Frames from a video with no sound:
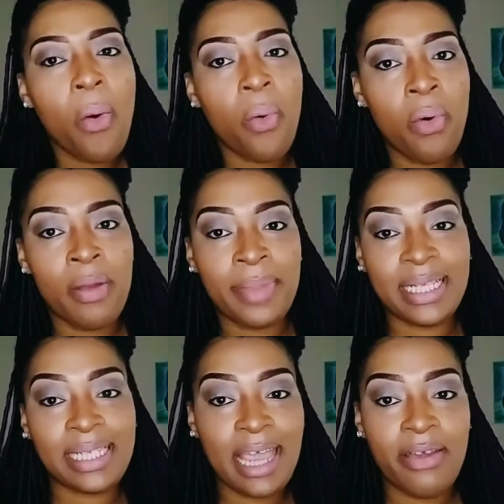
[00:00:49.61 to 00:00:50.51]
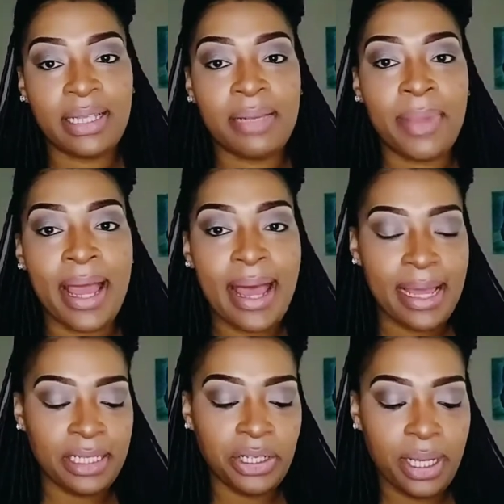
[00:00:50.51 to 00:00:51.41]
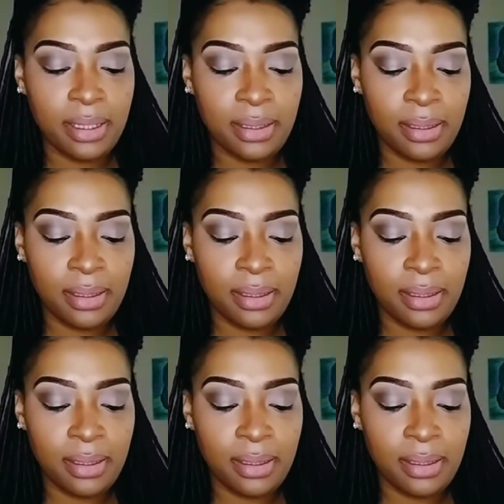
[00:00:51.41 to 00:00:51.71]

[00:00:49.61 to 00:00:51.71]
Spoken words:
or mascara to my eyes yet.